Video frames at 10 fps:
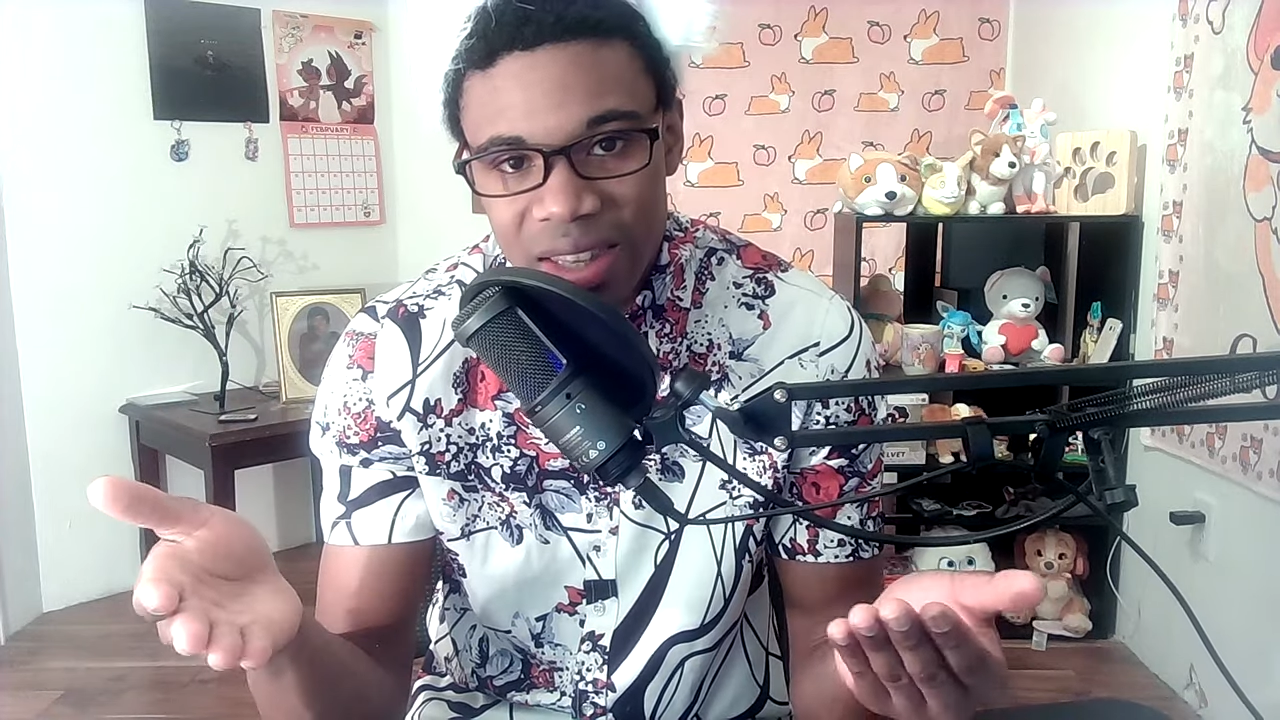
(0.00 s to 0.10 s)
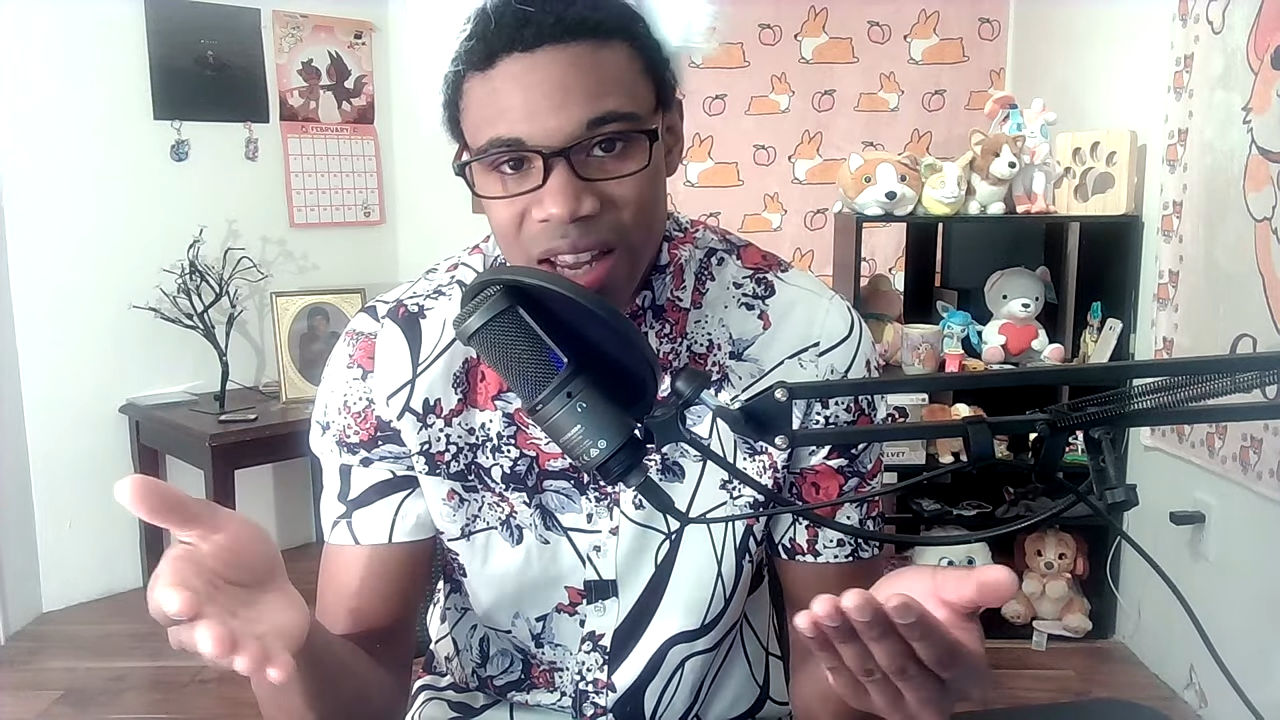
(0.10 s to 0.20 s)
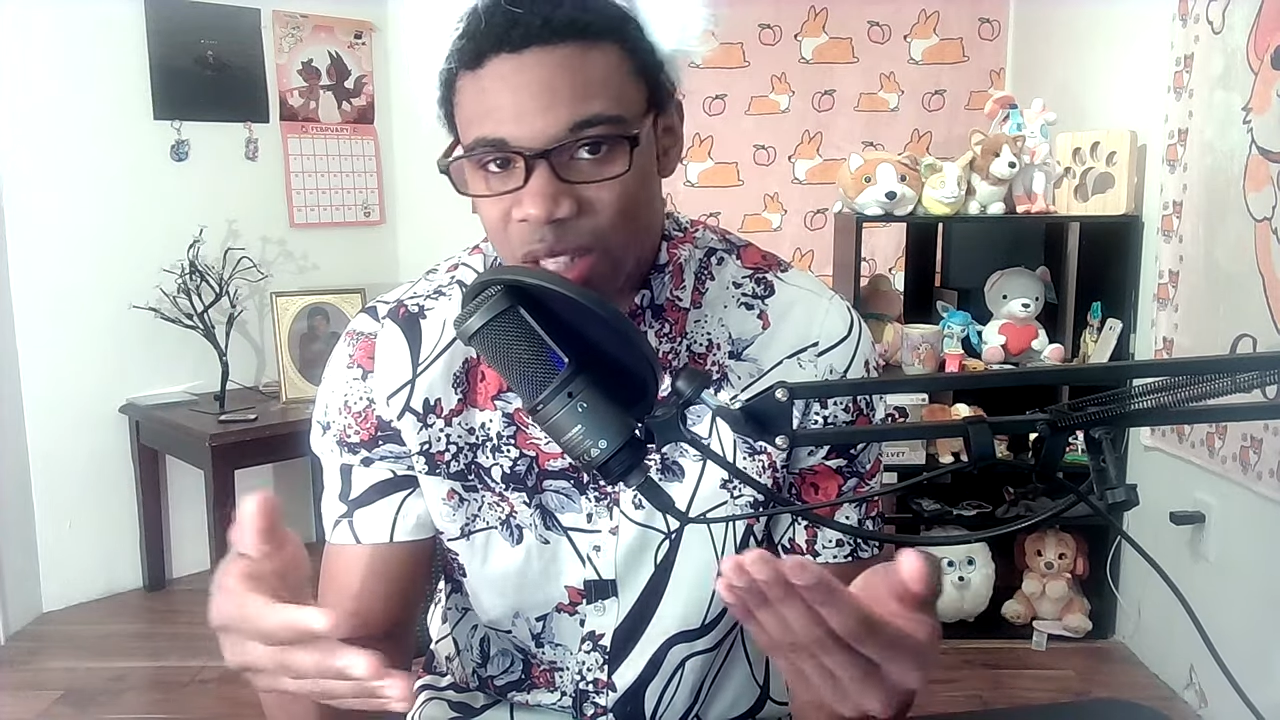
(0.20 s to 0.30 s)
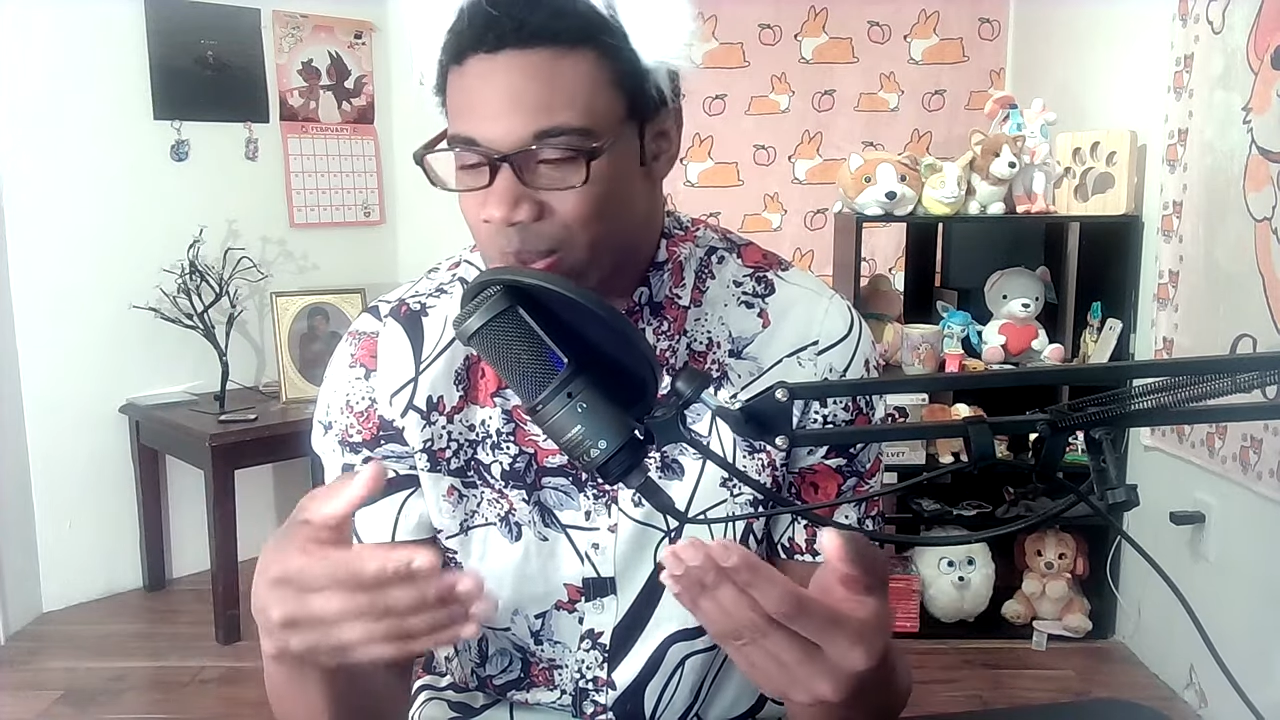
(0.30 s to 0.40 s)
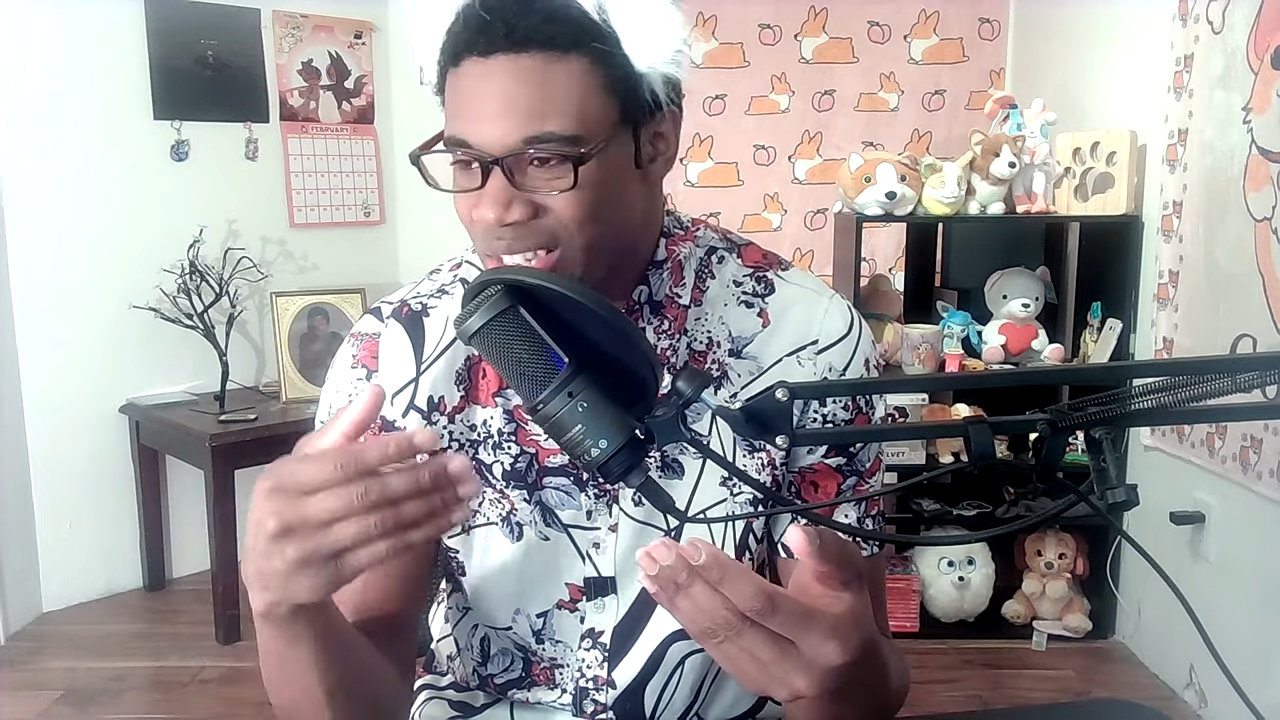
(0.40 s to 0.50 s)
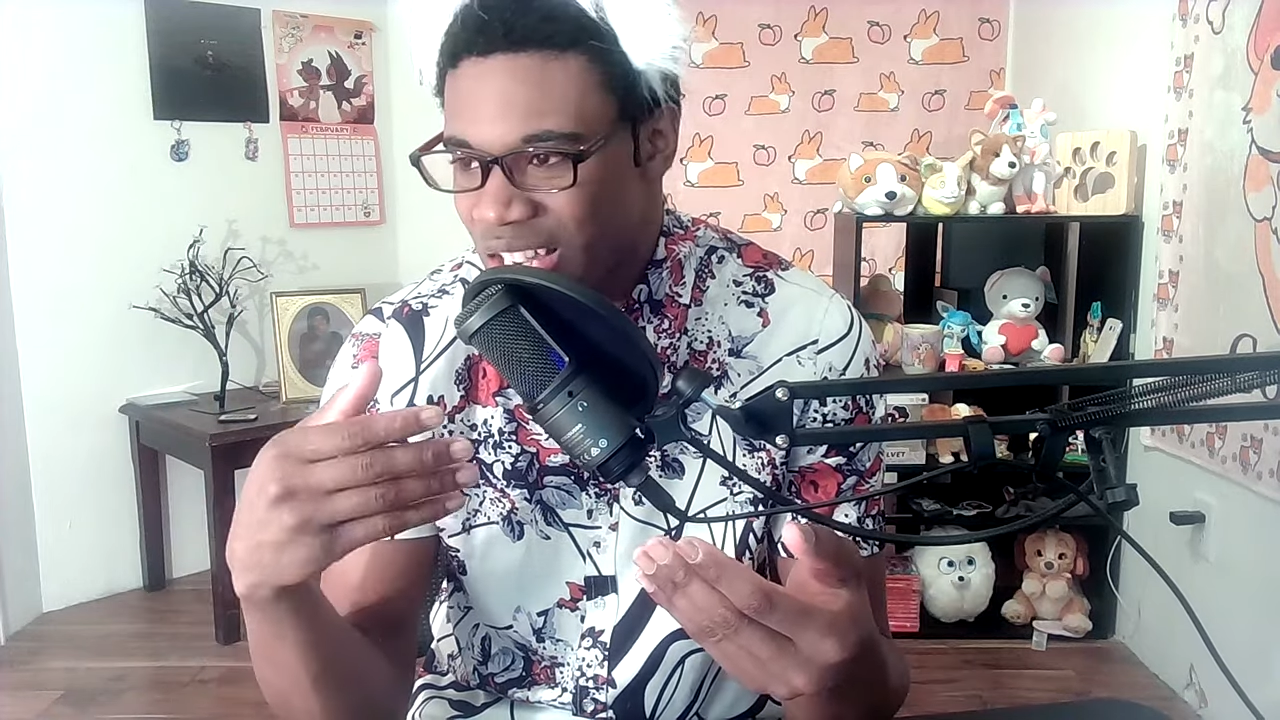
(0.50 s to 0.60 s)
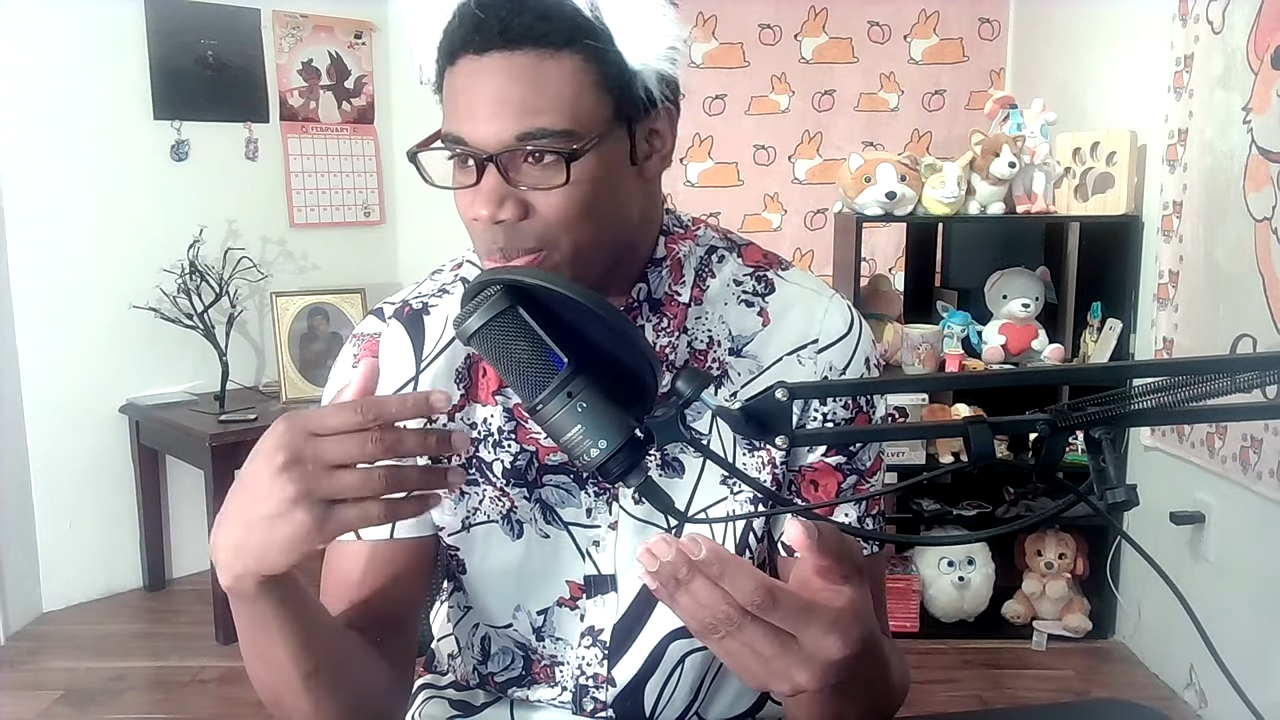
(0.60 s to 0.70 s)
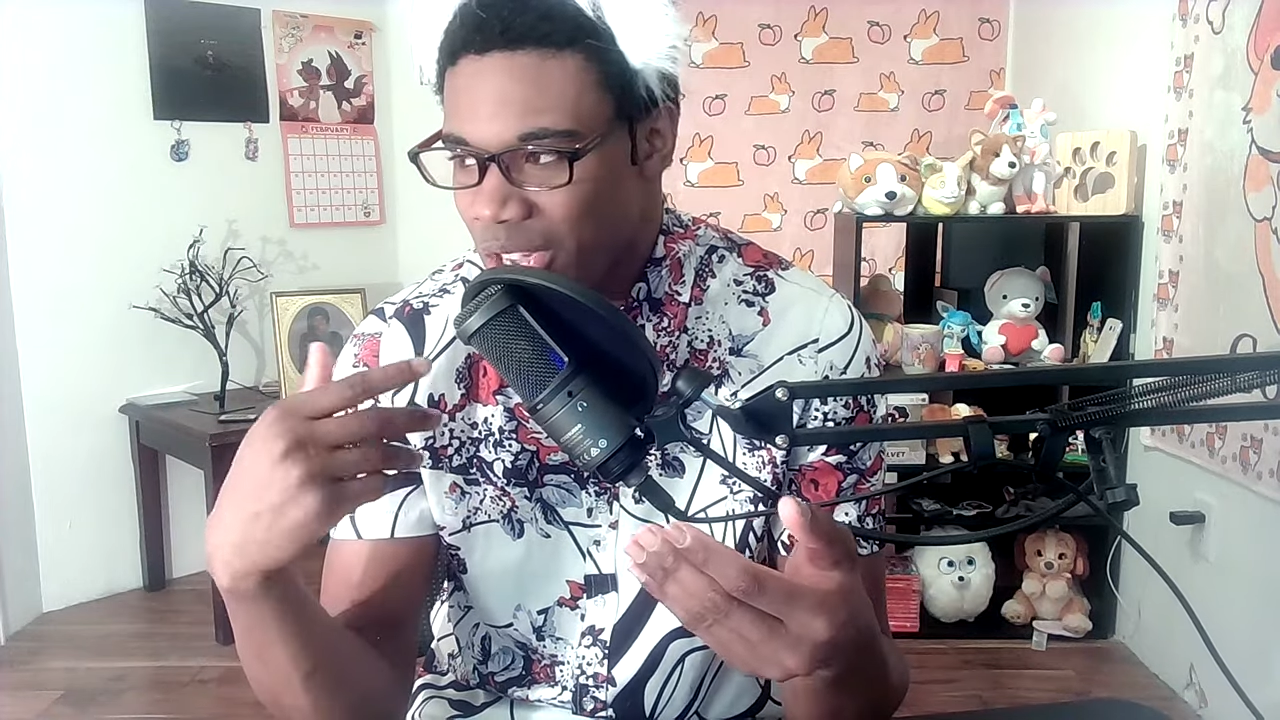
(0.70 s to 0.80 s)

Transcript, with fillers: does besides